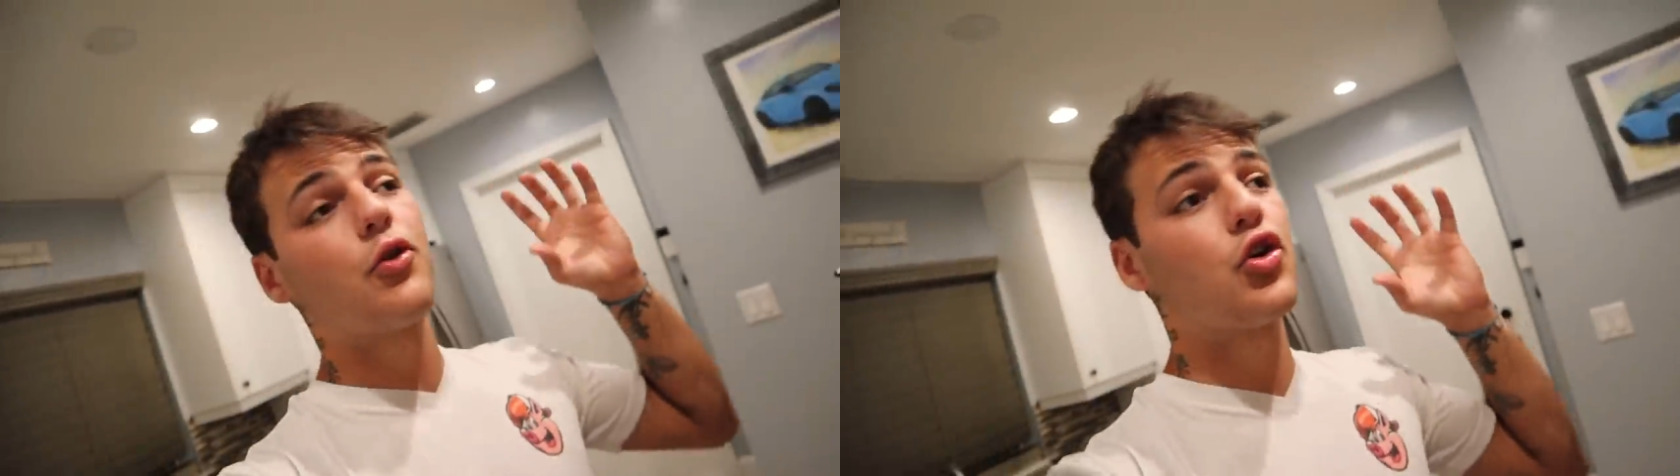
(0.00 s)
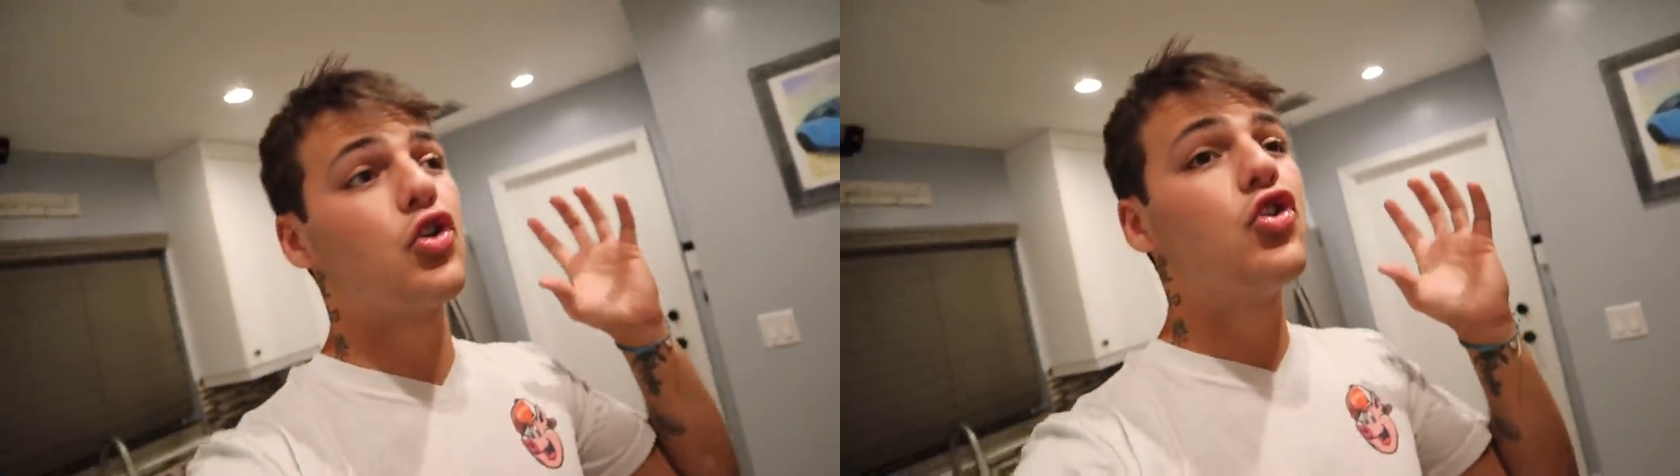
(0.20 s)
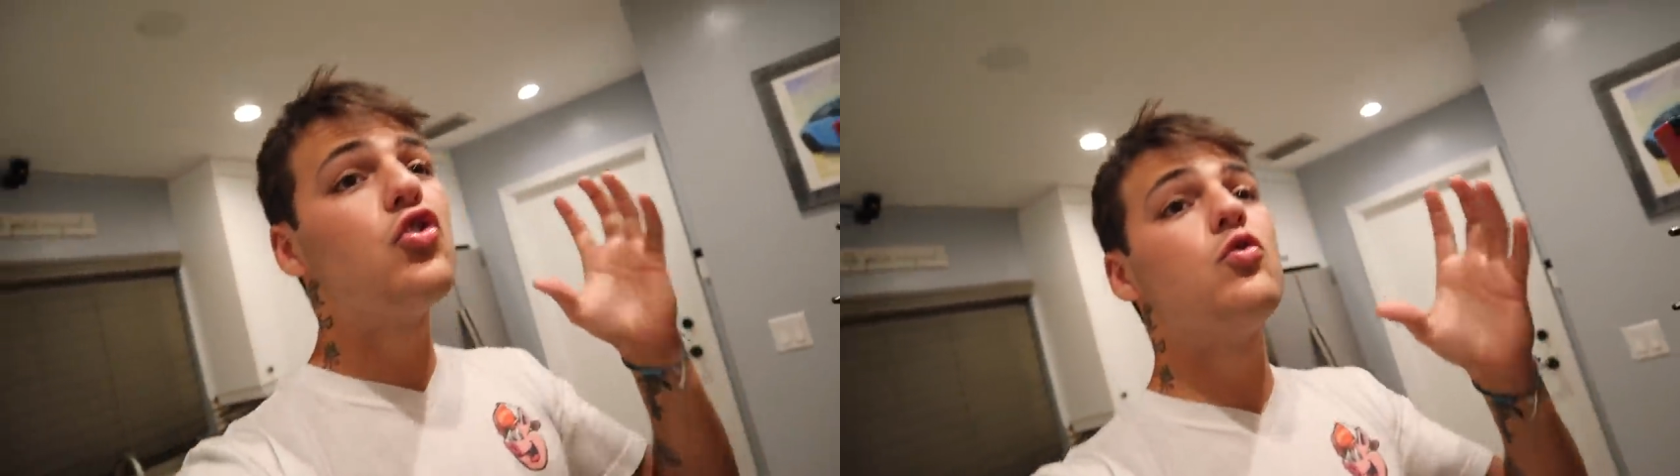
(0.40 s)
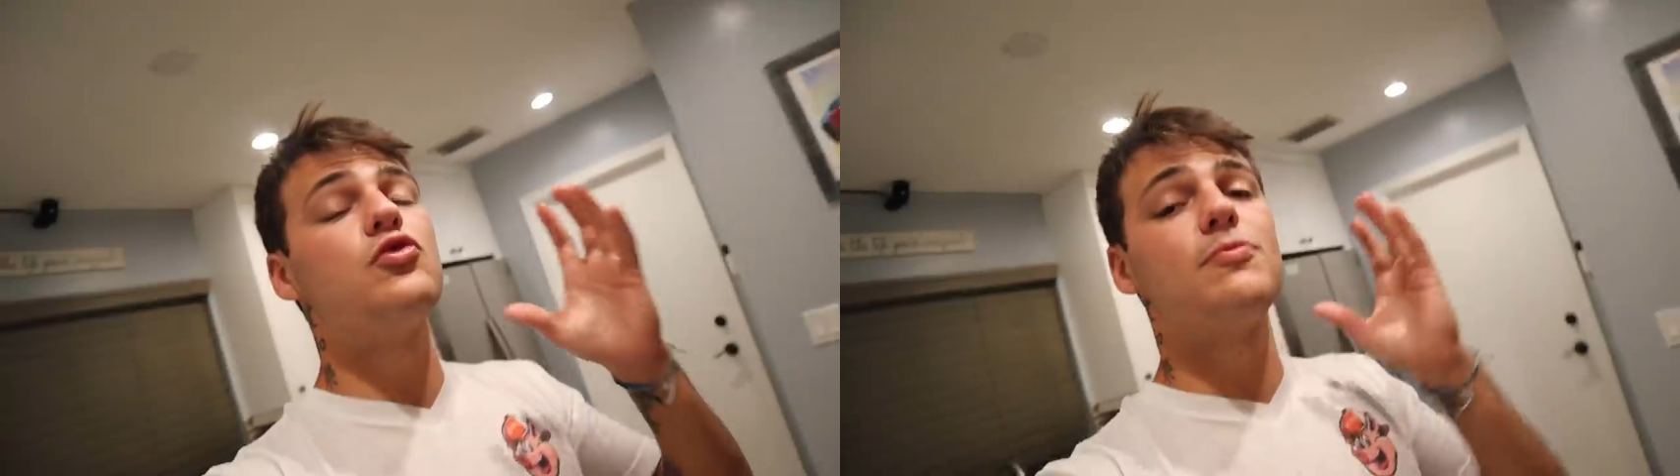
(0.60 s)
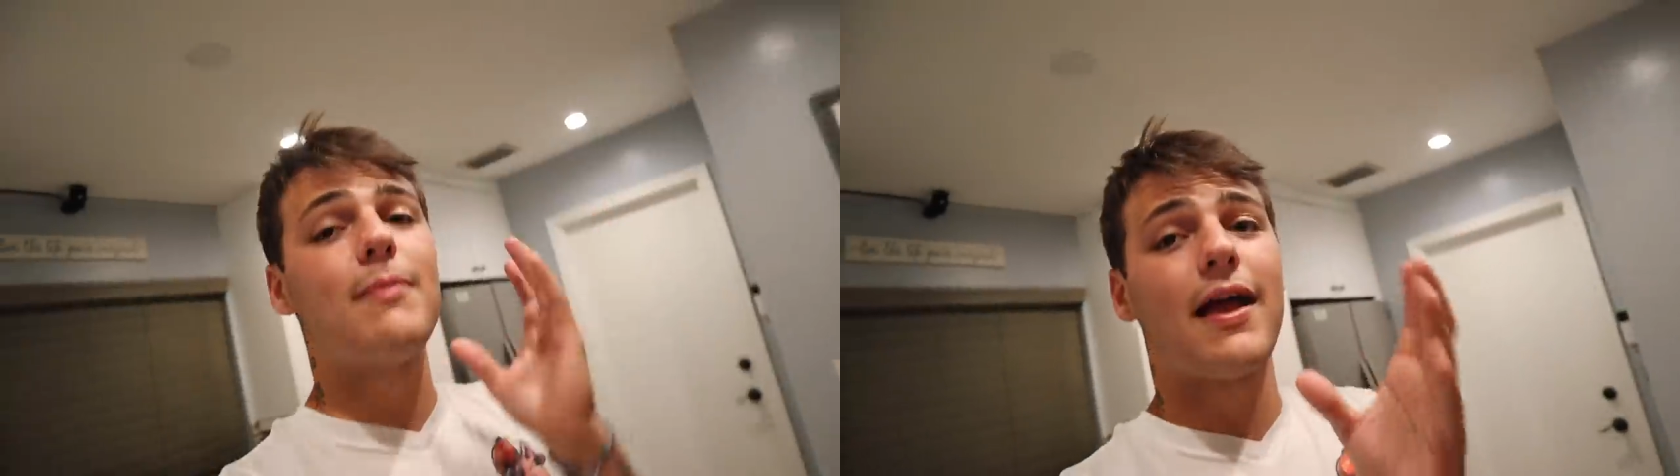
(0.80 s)
they're
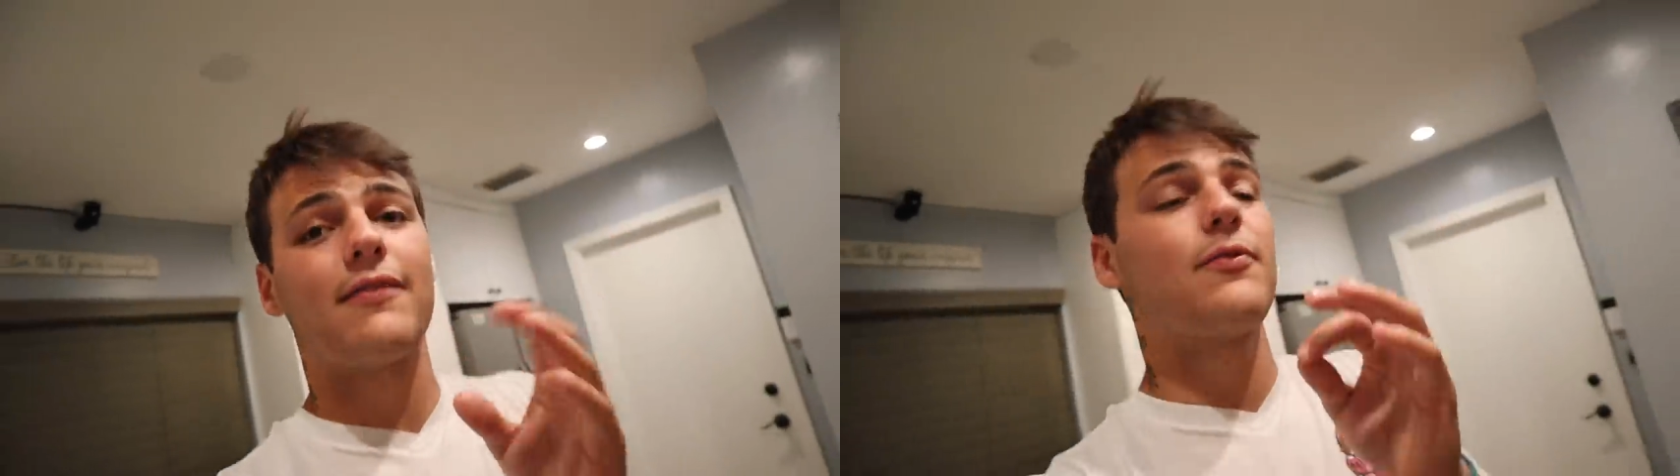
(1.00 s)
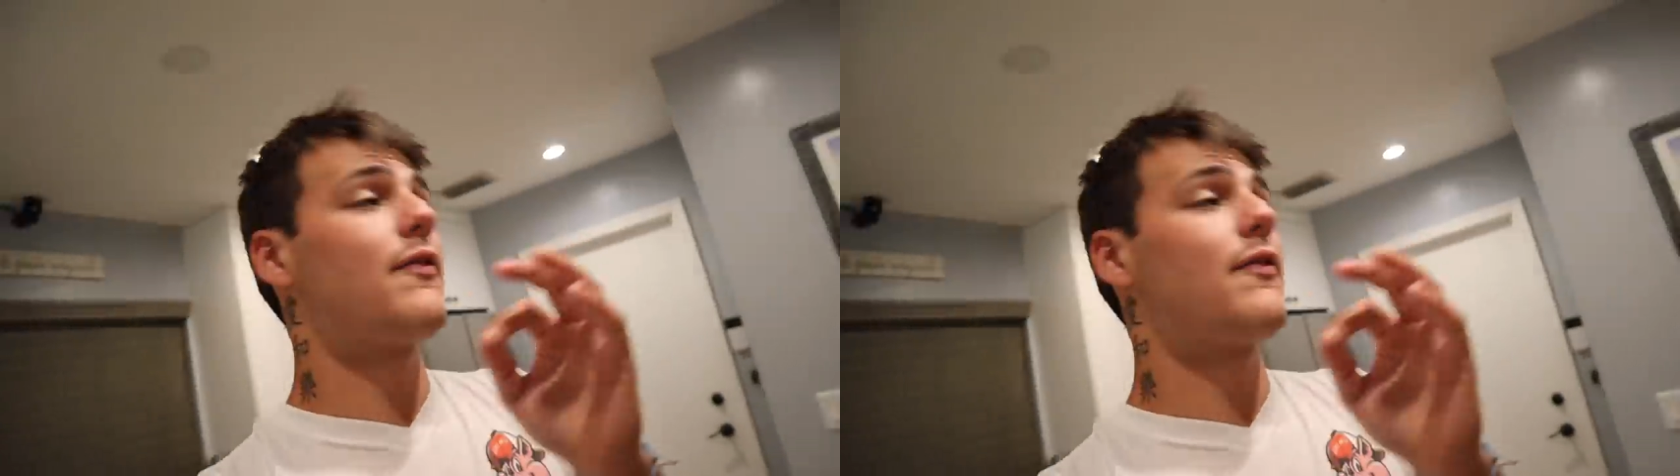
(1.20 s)
huge, massive.